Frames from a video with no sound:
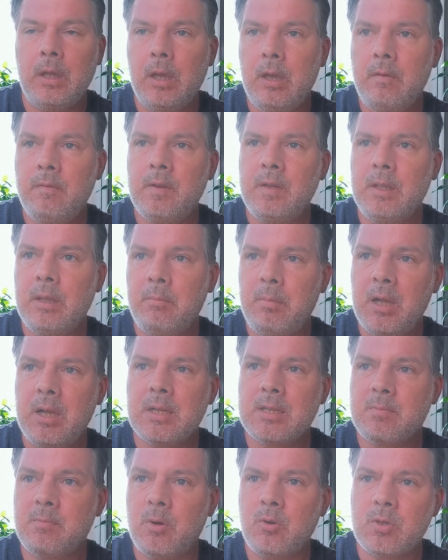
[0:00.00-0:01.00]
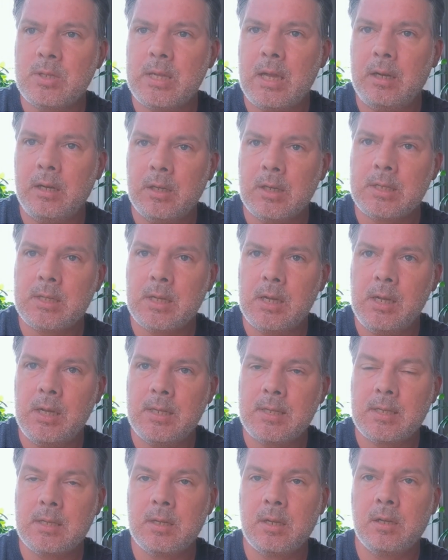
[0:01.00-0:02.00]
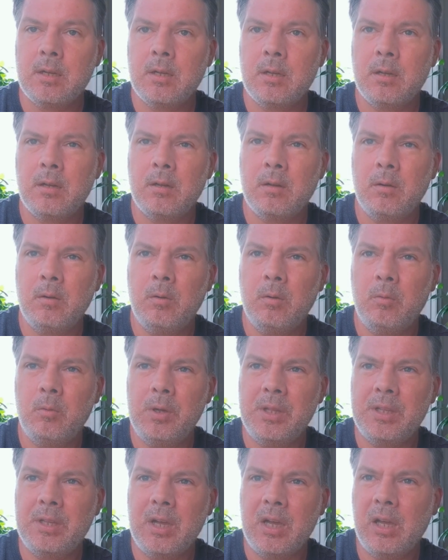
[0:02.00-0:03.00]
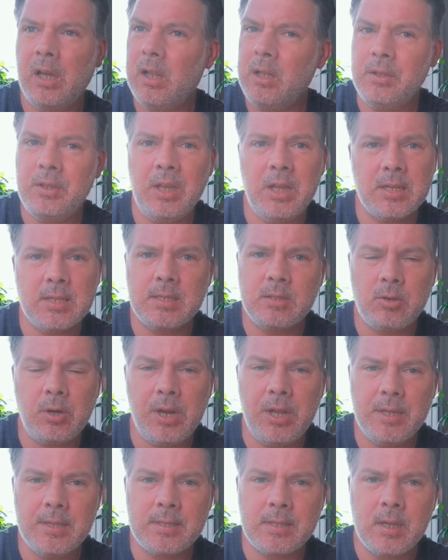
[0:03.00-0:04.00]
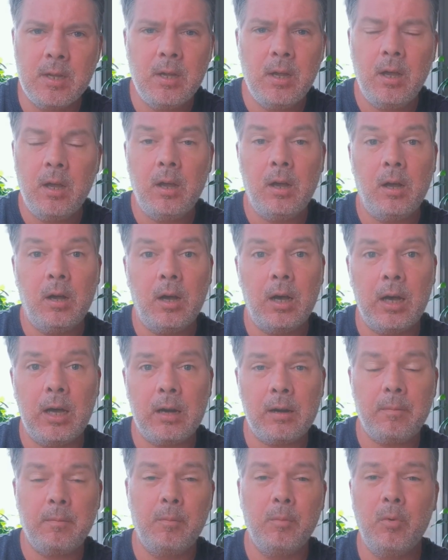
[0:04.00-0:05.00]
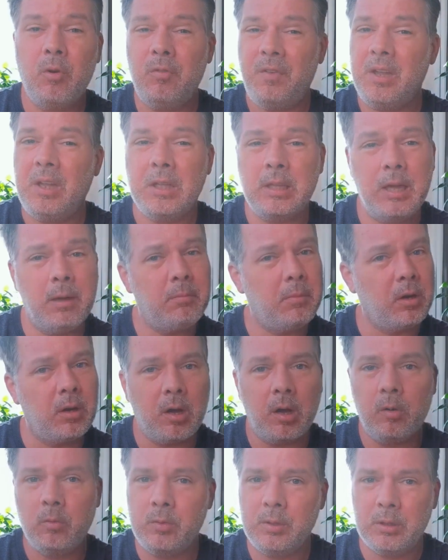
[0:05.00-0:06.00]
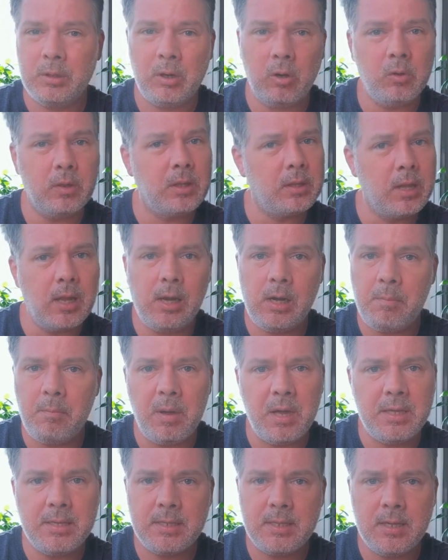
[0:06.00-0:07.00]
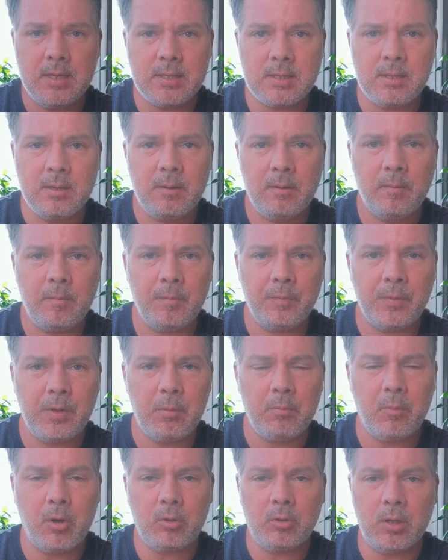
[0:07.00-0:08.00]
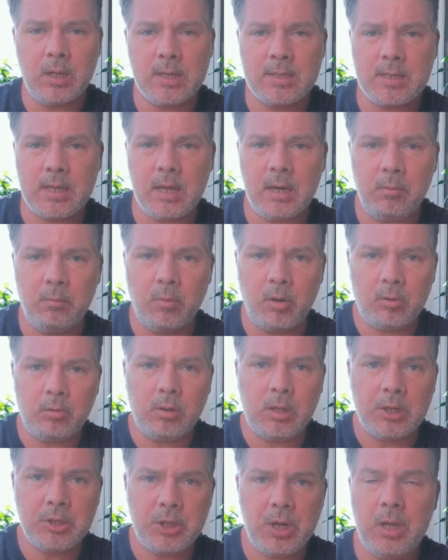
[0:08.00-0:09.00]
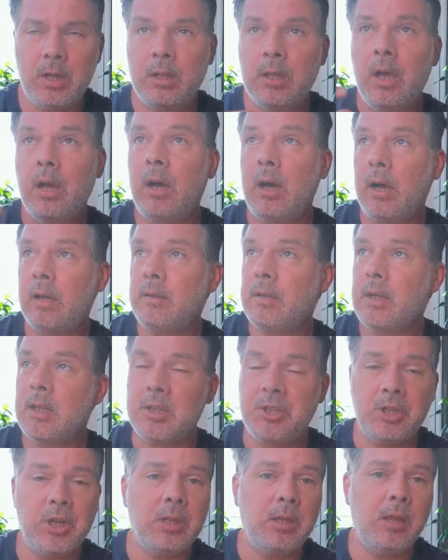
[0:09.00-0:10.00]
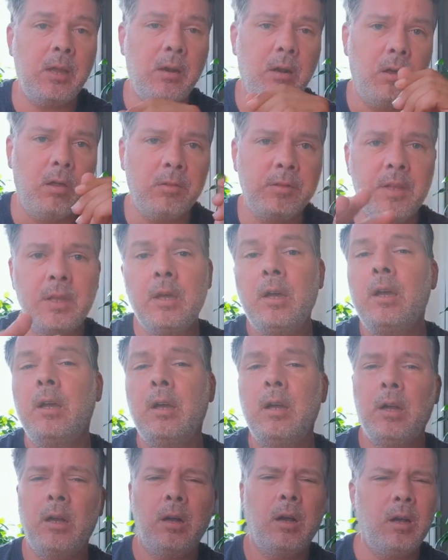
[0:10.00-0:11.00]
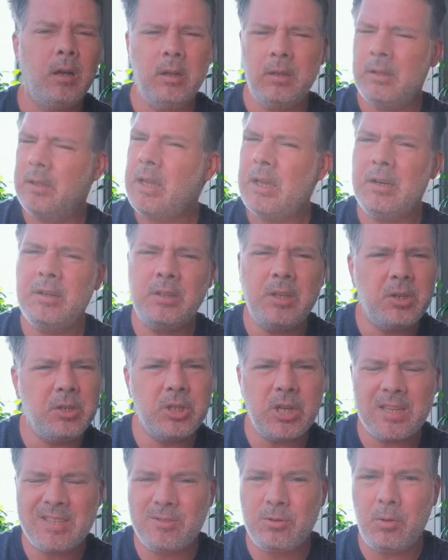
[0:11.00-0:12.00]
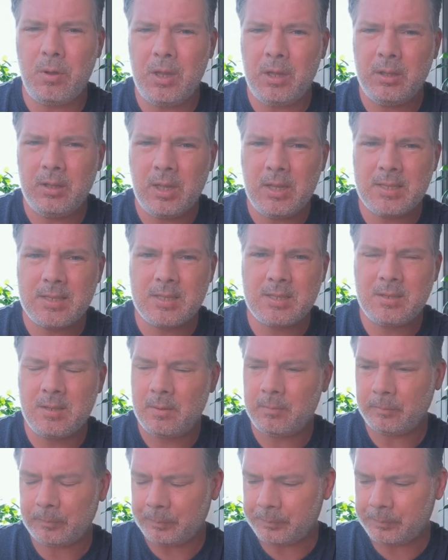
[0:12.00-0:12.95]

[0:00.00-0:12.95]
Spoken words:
Even the biggest bonsai nurseries with the healthiest trees are moving them around on a daily basis, more to the sun, more to the shade, under the shady cloth. They're just doing this